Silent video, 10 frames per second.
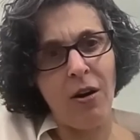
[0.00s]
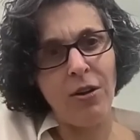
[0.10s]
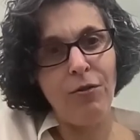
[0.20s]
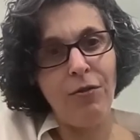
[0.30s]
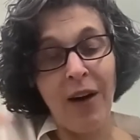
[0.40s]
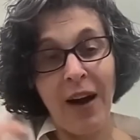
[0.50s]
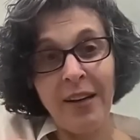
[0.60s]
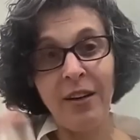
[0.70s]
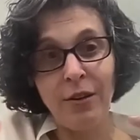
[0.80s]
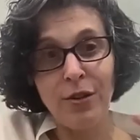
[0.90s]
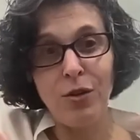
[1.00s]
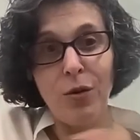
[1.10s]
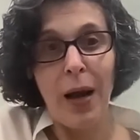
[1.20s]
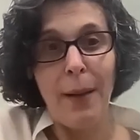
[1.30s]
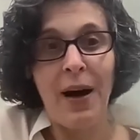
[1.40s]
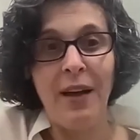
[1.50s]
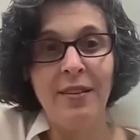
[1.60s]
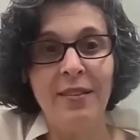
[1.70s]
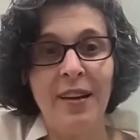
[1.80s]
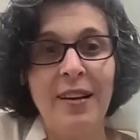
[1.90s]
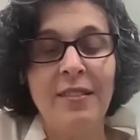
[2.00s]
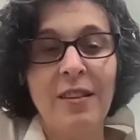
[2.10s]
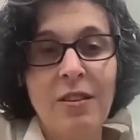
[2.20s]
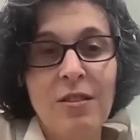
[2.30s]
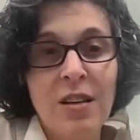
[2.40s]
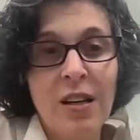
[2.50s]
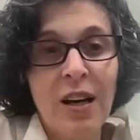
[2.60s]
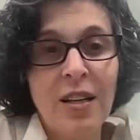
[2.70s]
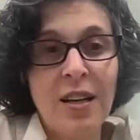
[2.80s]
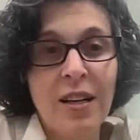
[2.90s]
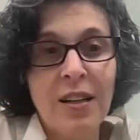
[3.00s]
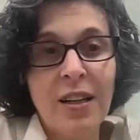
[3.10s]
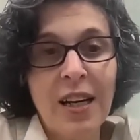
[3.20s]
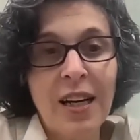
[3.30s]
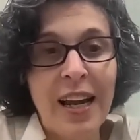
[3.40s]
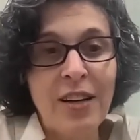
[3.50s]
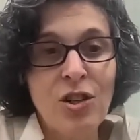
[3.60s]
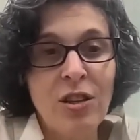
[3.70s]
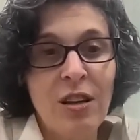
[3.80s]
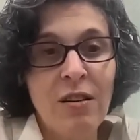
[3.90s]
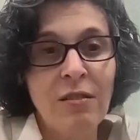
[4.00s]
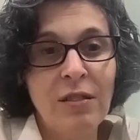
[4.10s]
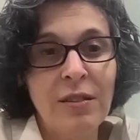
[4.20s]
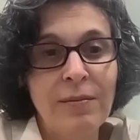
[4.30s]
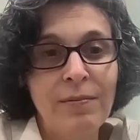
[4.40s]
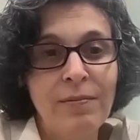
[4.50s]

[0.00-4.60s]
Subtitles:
Are you finding, or do you hypothesize that there's a connection there?